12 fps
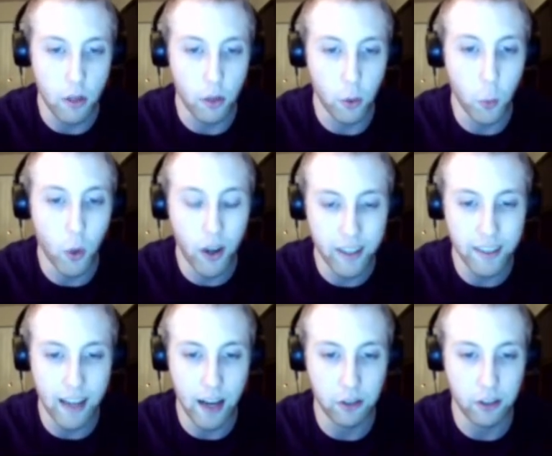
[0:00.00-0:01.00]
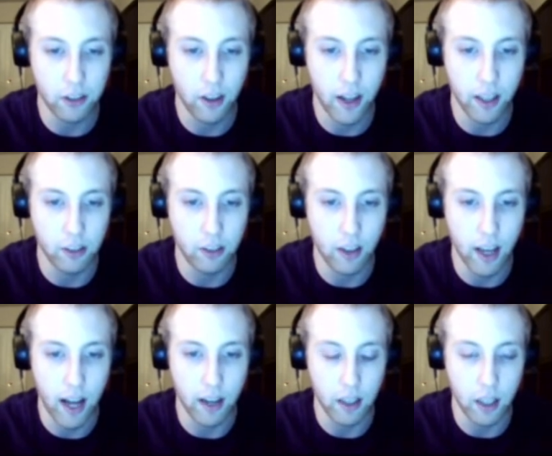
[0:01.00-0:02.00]
The one downside is
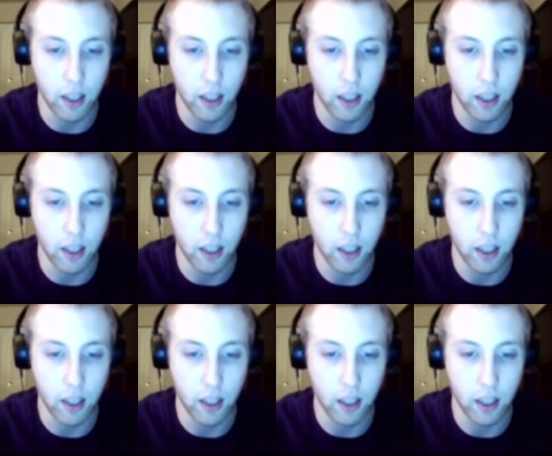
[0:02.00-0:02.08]
that